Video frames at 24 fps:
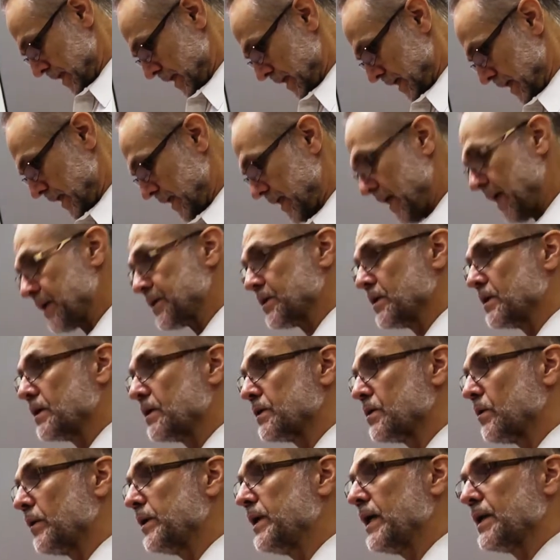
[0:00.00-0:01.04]
And he
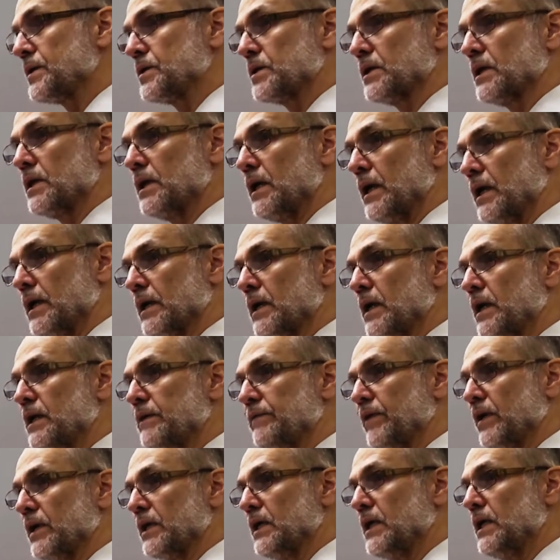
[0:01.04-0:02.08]
has kind
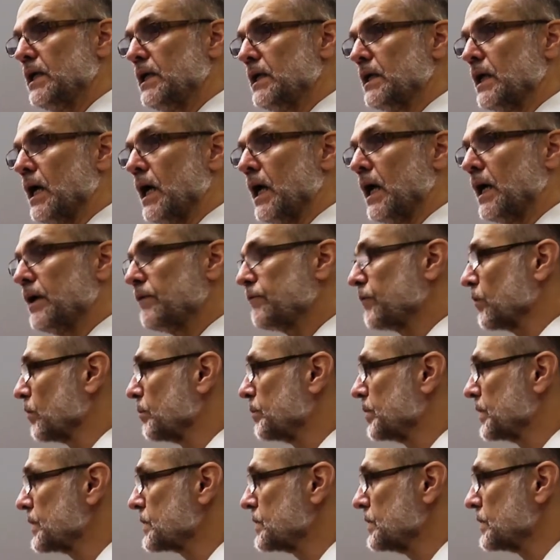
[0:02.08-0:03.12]
of a keen eye for
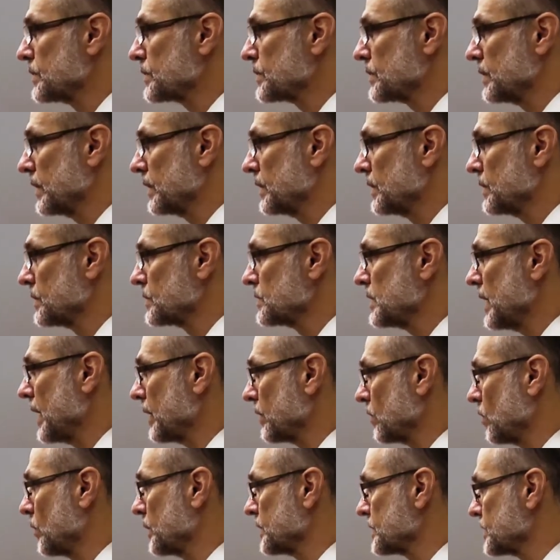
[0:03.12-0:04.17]
business that is not
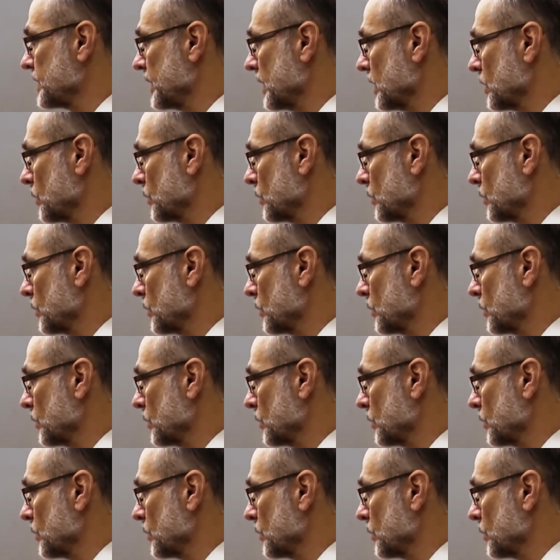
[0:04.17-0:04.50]
always there